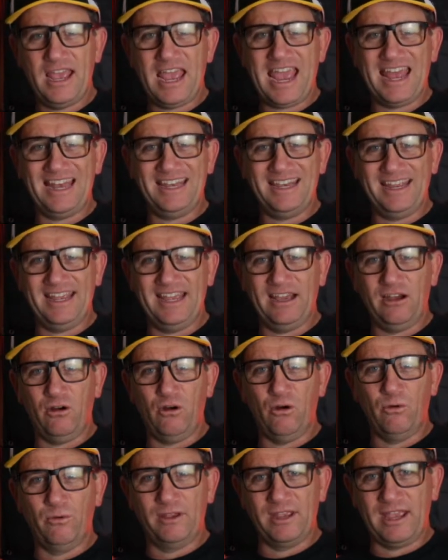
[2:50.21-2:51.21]
And now
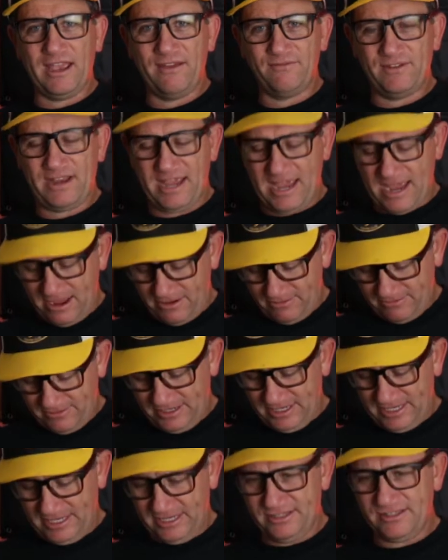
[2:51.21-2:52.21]
all we have now
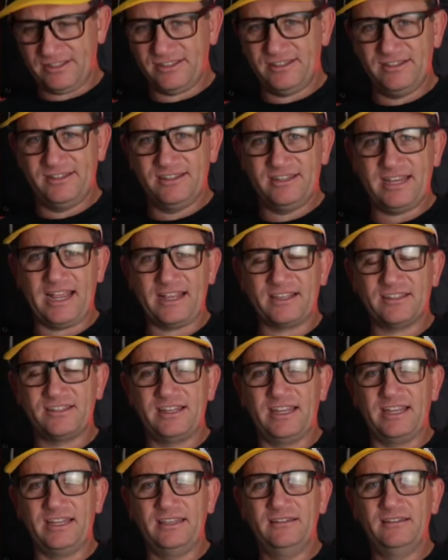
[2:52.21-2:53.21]
is
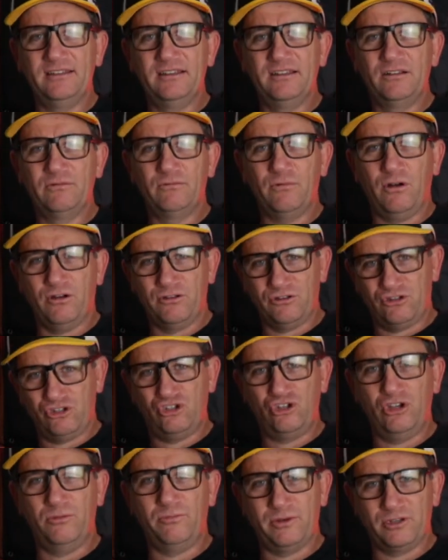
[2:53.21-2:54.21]
texting on
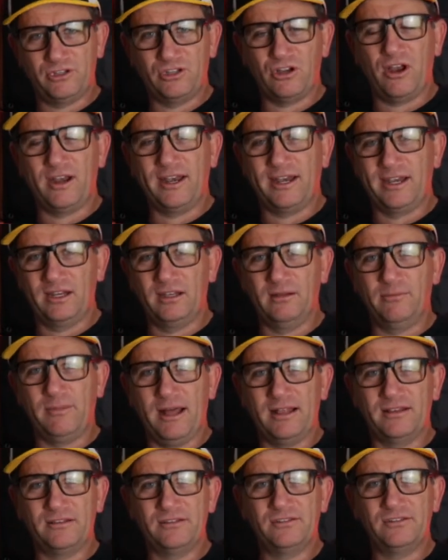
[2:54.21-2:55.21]
stupid tiny little
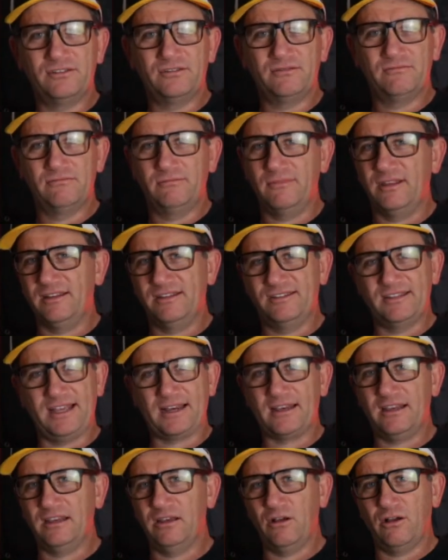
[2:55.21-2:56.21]
buttons,
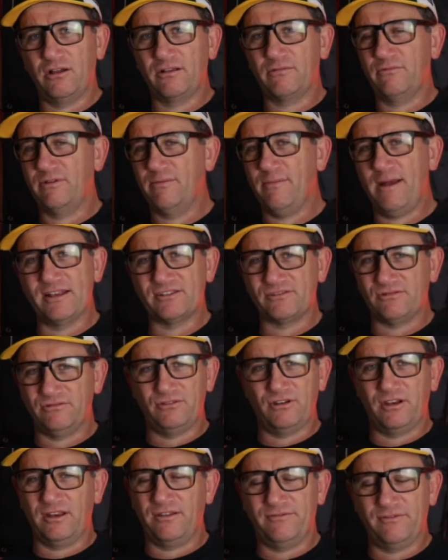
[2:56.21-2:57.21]
exactly like, we might as well
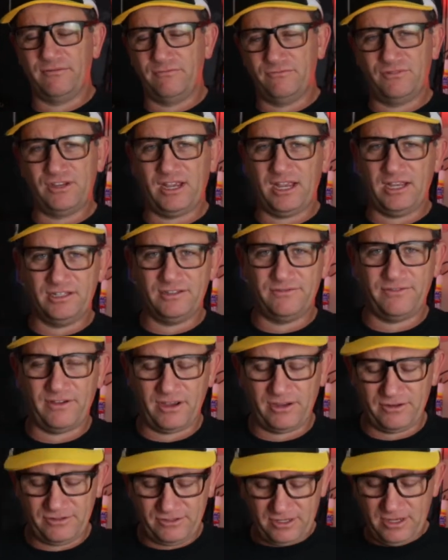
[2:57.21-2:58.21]
not even change
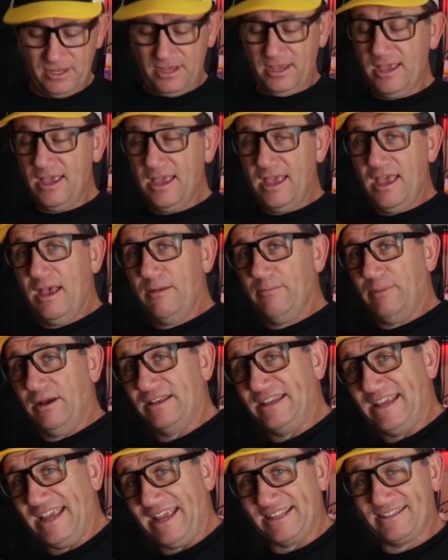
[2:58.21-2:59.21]
phones.
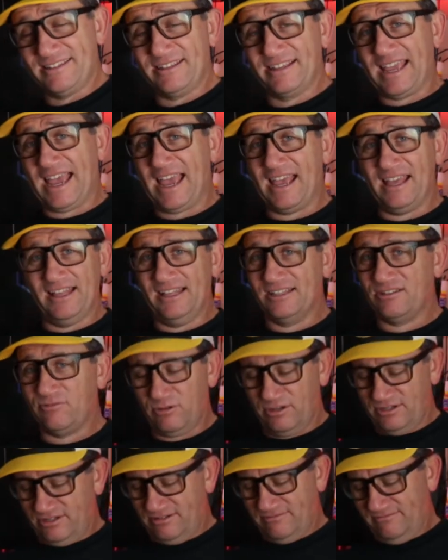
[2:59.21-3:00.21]
But yeah, it's a game, that's
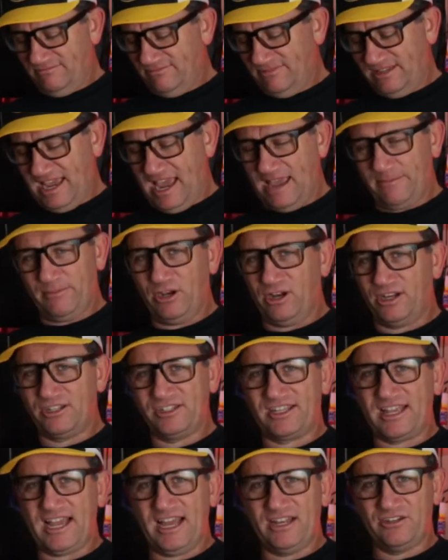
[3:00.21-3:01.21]
what gaming I
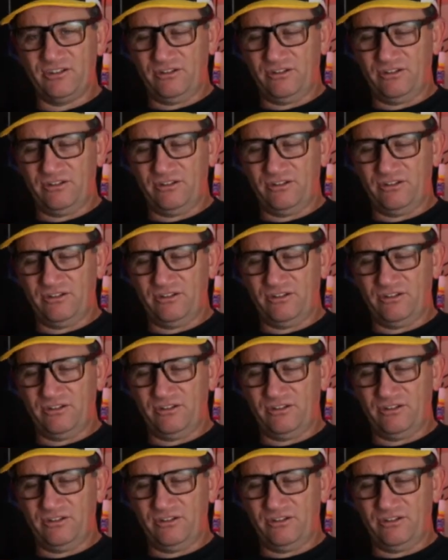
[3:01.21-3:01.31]
just can't